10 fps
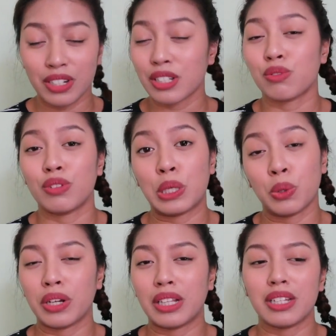gets really
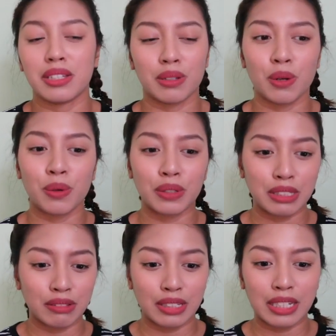oily, so
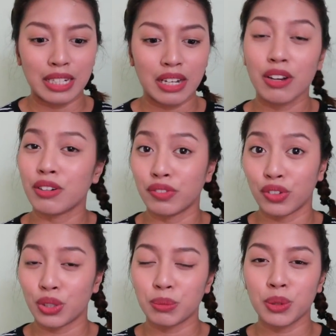it's really
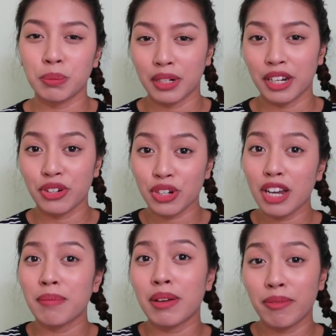unavoidable. But I
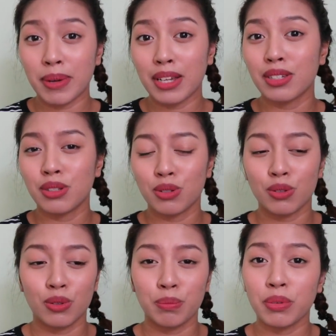try my best
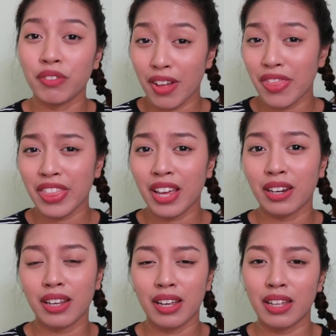to prevent
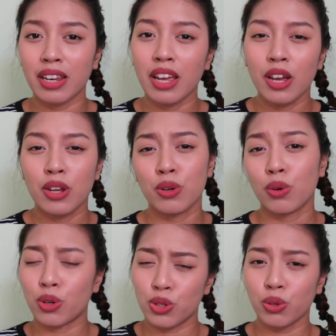that and, you
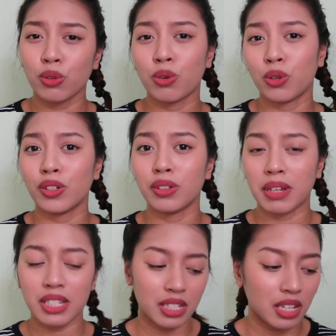know, control the oil
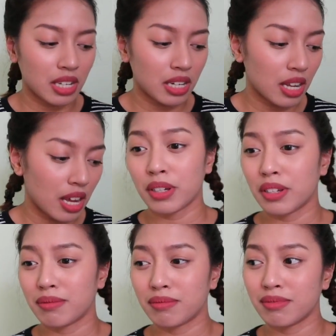in my skin.
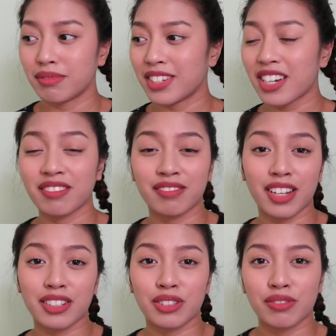But yeah,
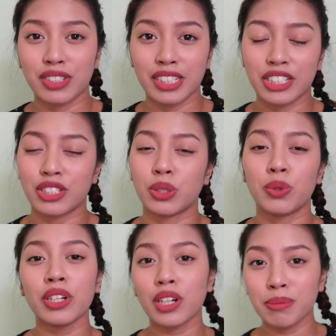that's really just a
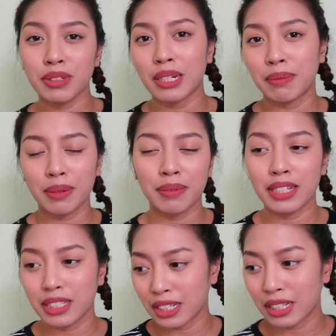quick update about
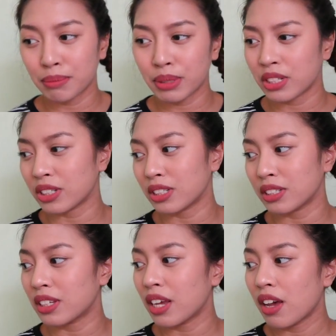my skin
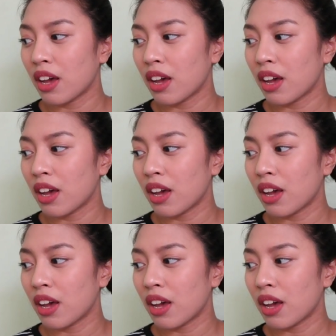because